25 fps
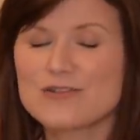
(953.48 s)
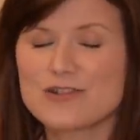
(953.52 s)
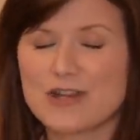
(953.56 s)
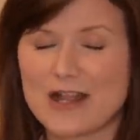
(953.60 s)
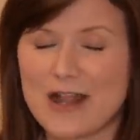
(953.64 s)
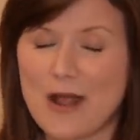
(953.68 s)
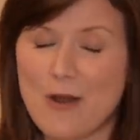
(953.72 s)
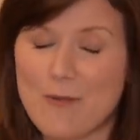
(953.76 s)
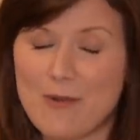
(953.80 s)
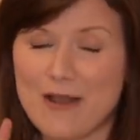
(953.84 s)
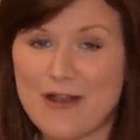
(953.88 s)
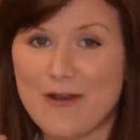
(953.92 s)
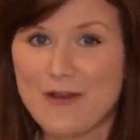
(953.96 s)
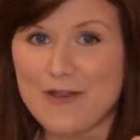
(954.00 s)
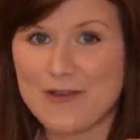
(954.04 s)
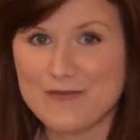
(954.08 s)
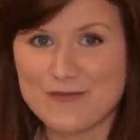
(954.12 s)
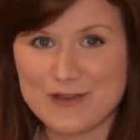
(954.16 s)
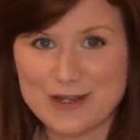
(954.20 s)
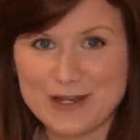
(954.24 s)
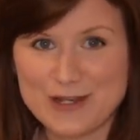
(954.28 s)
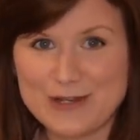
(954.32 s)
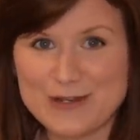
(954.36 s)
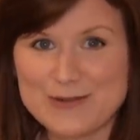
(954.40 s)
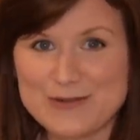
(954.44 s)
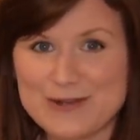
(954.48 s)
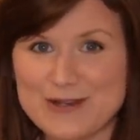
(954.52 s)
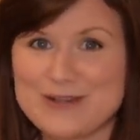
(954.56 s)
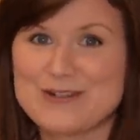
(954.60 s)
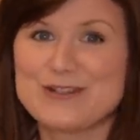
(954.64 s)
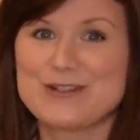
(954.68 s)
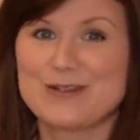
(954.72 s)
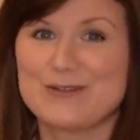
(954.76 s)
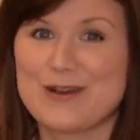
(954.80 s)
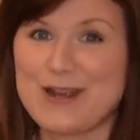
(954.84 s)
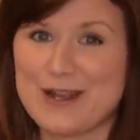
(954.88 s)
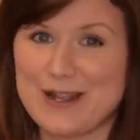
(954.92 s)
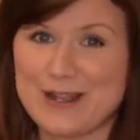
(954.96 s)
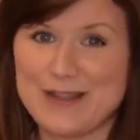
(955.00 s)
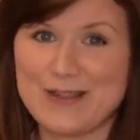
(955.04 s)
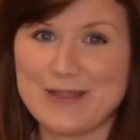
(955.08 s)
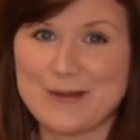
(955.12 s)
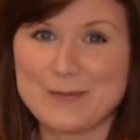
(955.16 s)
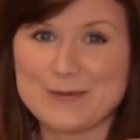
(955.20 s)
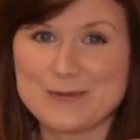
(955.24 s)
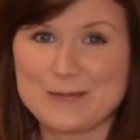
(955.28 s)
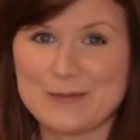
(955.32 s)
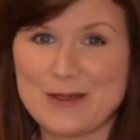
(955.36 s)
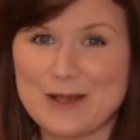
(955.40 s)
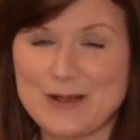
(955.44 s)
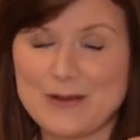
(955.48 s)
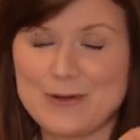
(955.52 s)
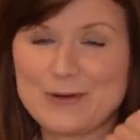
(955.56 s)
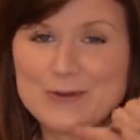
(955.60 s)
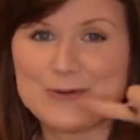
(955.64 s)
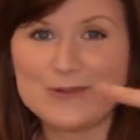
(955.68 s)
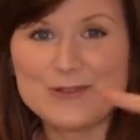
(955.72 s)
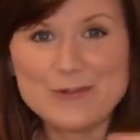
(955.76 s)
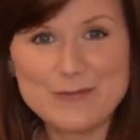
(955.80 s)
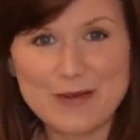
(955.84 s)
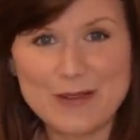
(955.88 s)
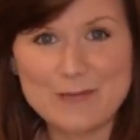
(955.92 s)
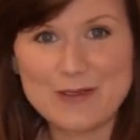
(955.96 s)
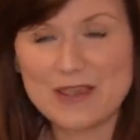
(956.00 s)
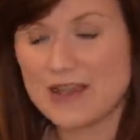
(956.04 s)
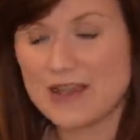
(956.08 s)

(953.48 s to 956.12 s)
Check out my other video on direct collapse black holes. You might be